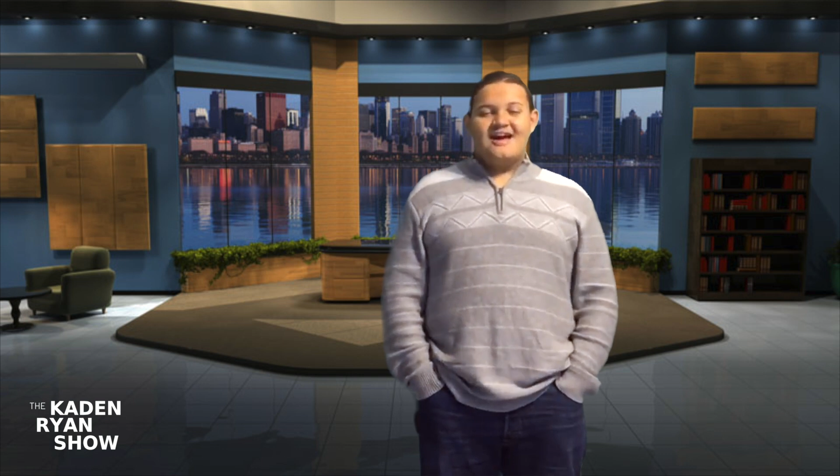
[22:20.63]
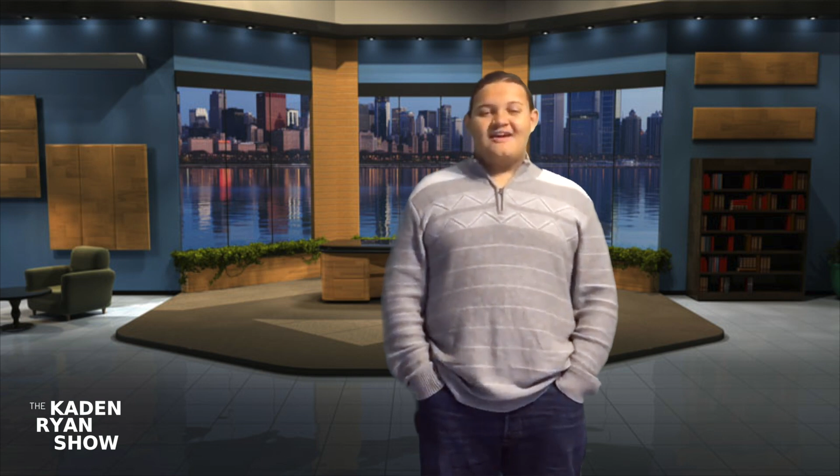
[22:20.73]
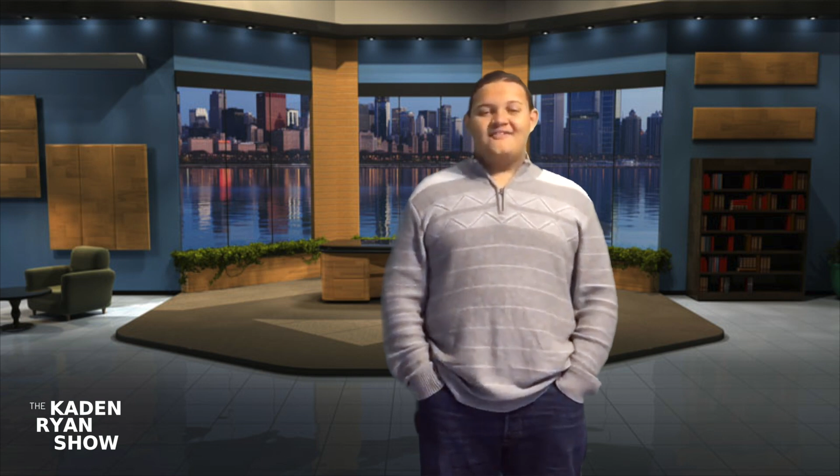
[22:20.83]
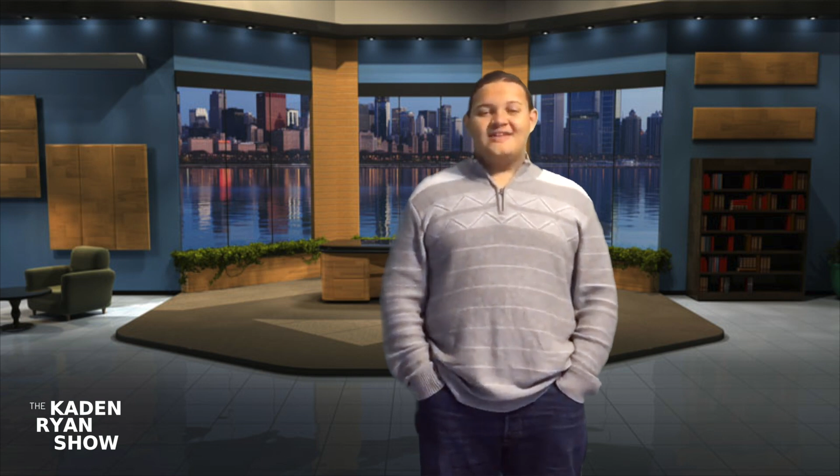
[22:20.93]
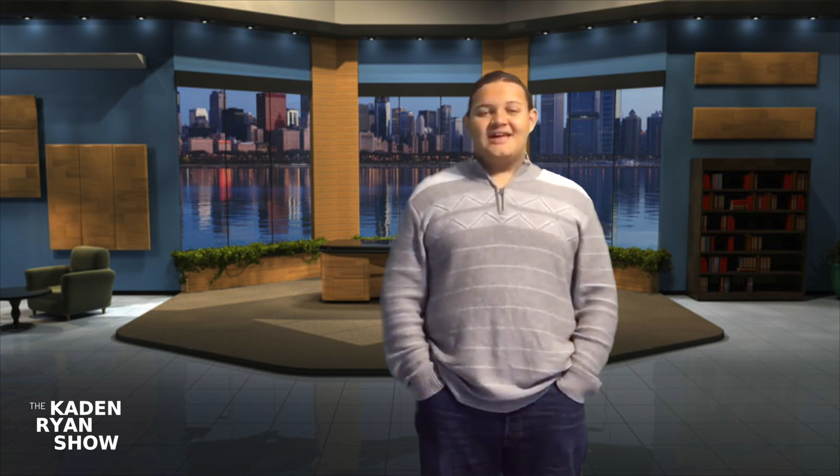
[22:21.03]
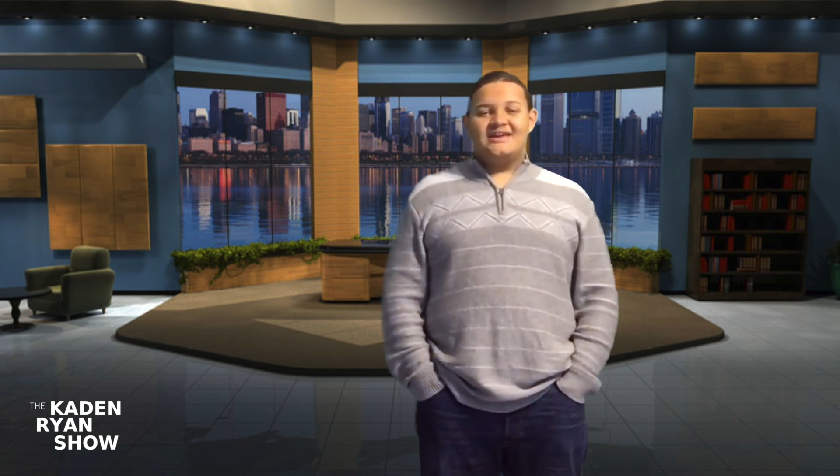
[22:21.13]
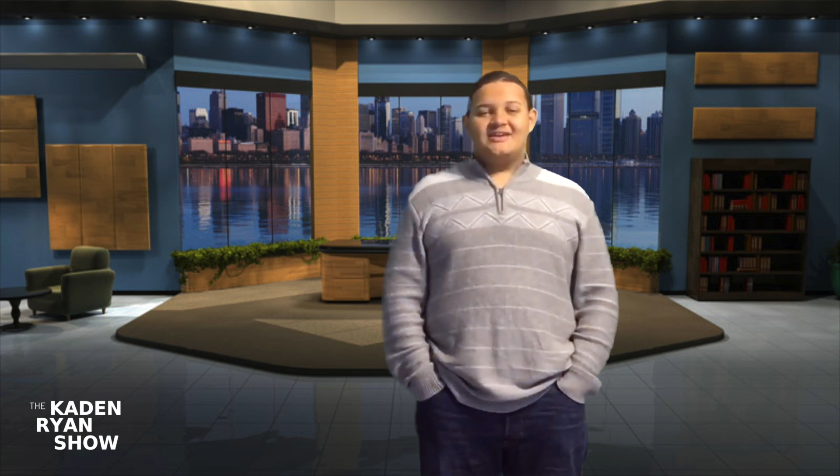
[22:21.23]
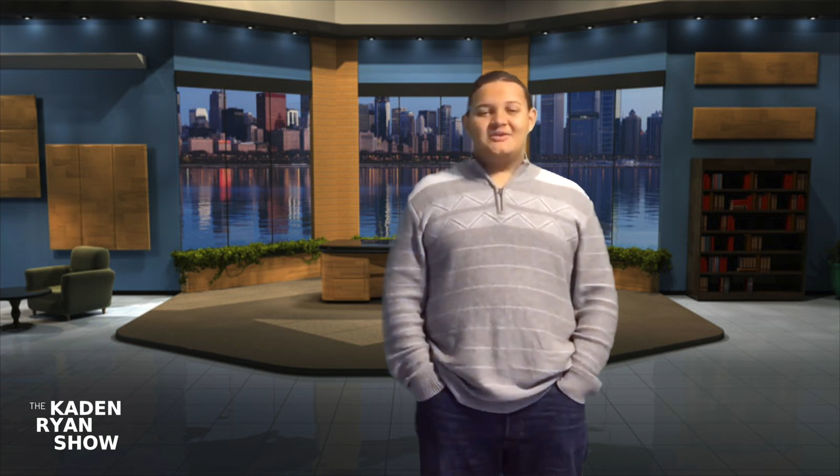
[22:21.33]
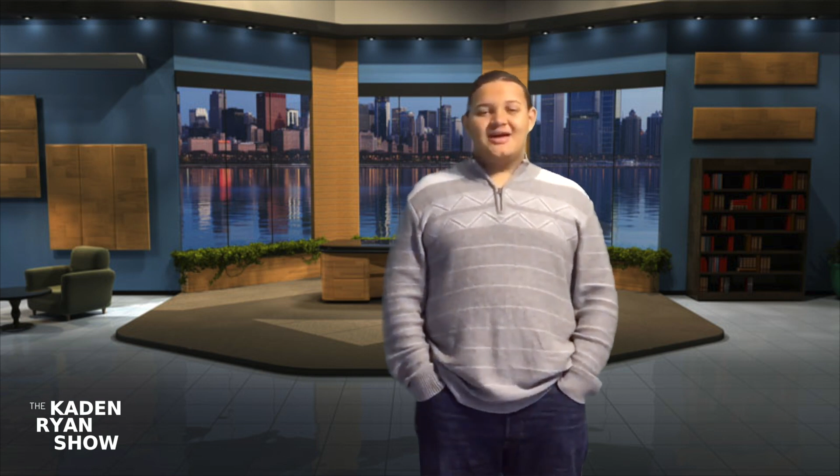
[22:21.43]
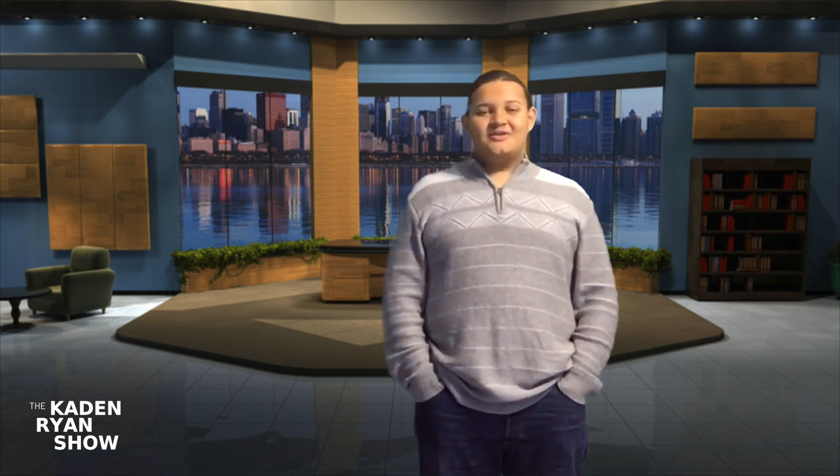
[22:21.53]
I feel
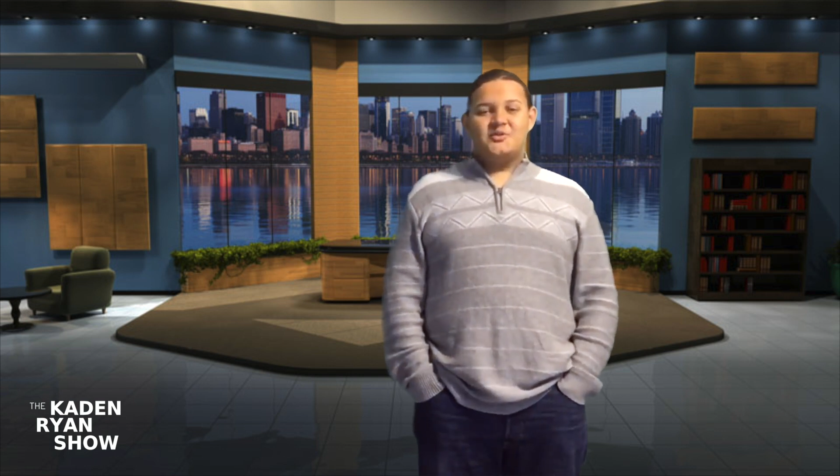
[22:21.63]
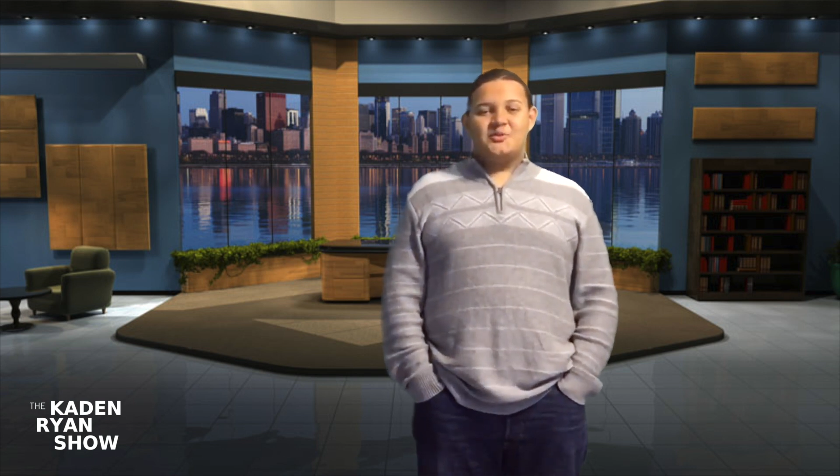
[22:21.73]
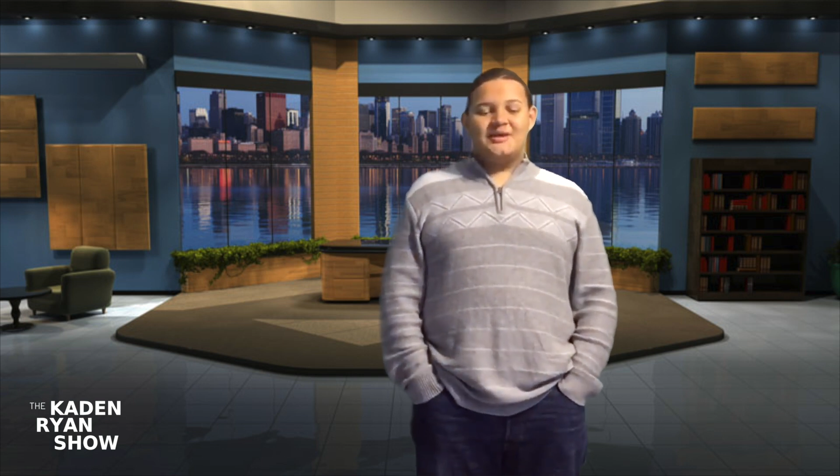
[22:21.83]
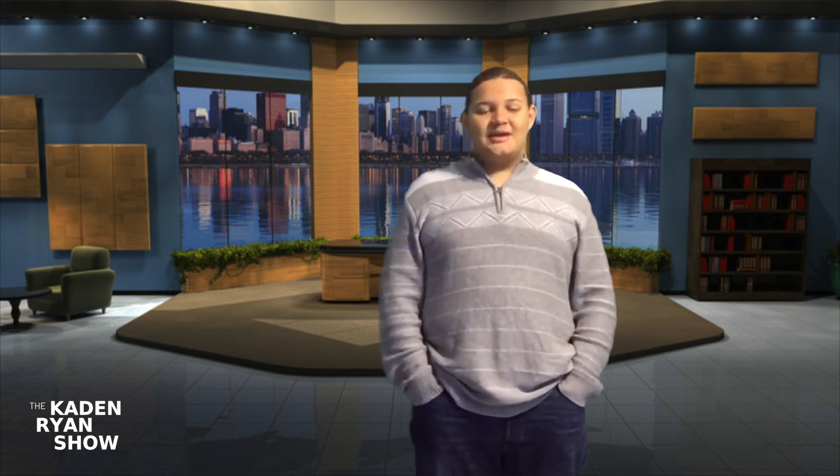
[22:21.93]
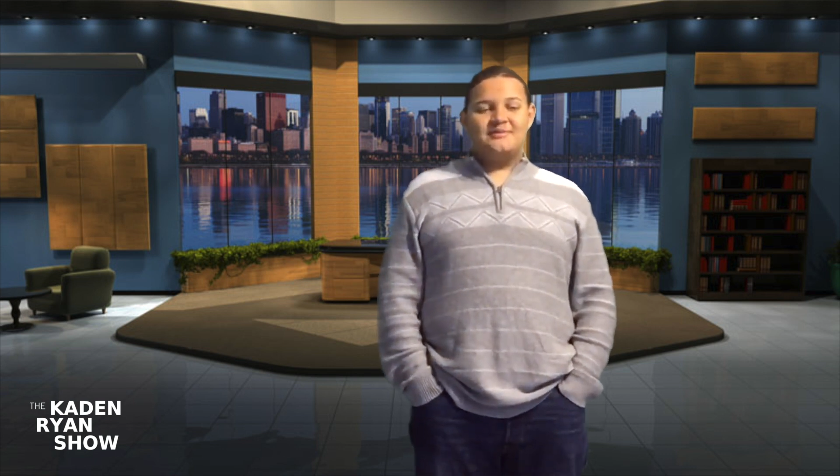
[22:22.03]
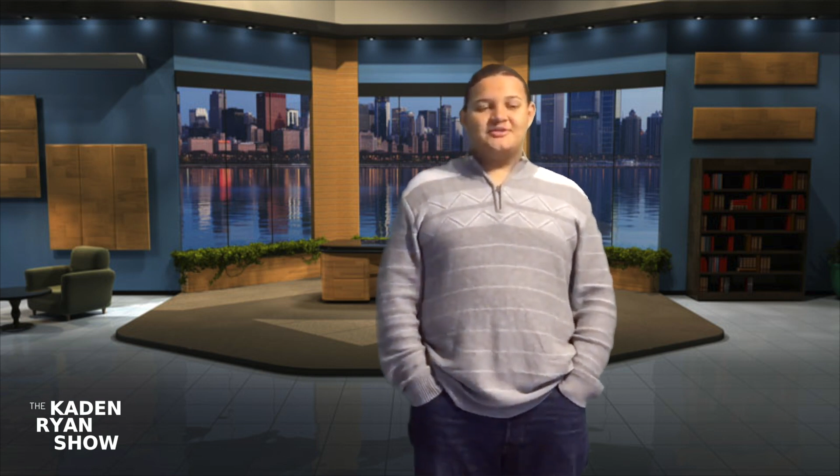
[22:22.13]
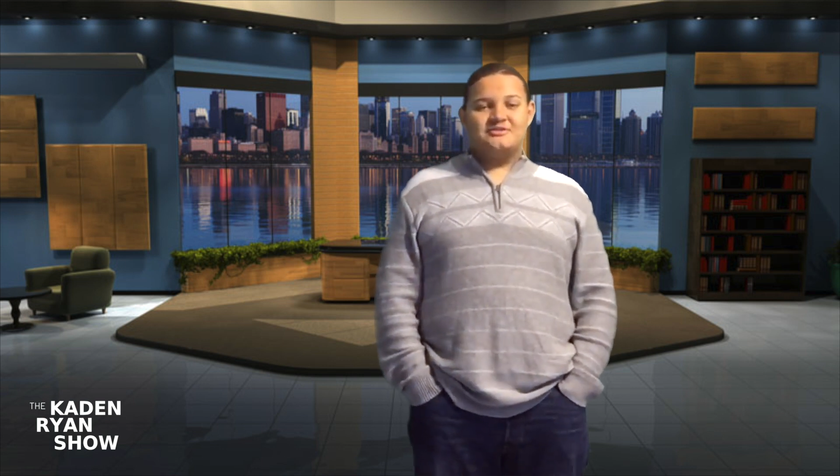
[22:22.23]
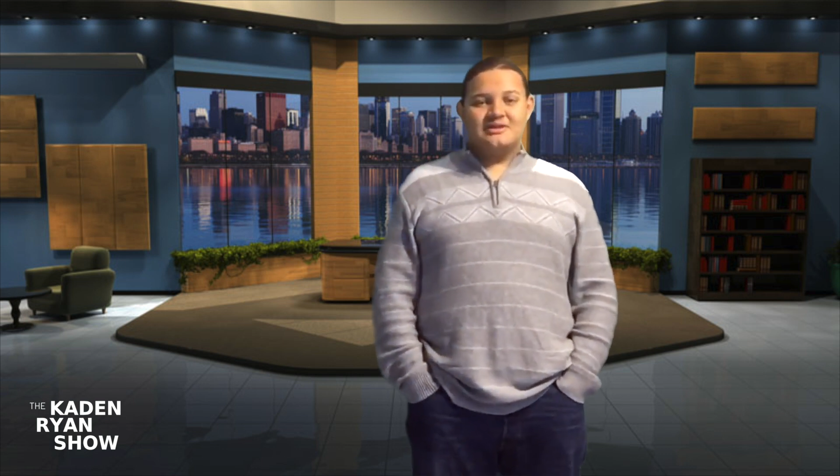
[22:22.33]
like you guys will be able to